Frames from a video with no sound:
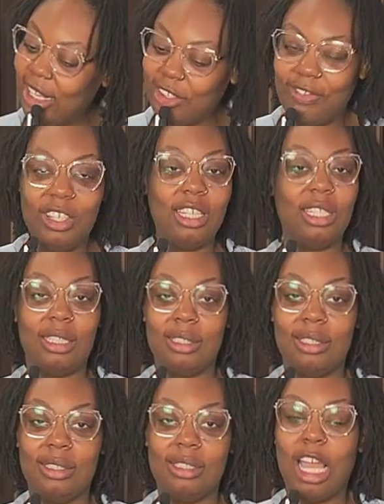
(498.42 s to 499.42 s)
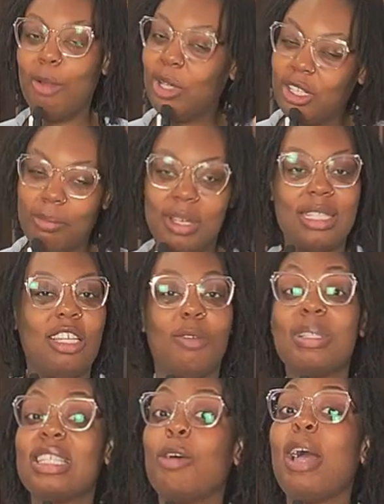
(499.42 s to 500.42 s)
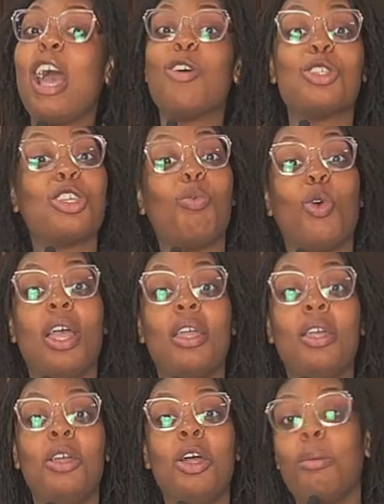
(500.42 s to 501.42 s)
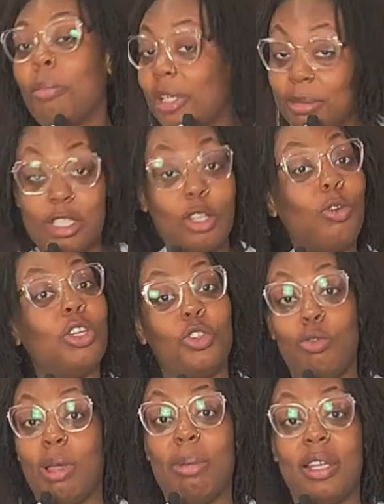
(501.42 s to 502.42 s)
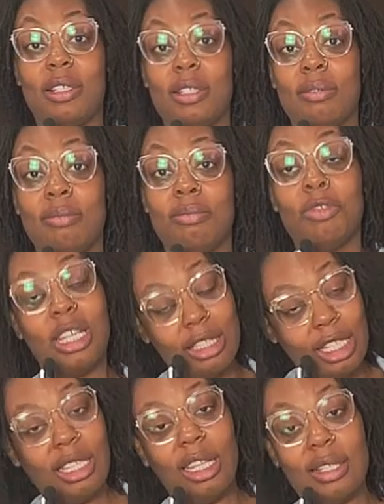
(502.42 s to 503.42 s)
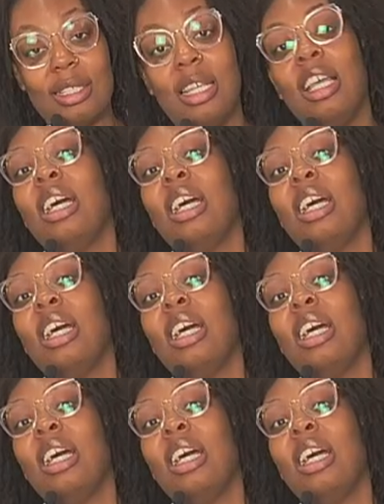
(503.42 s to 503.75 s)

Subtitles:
feeling I'm going to mess it up somehow, some way, but I'm still going to do my best. Nonetheless,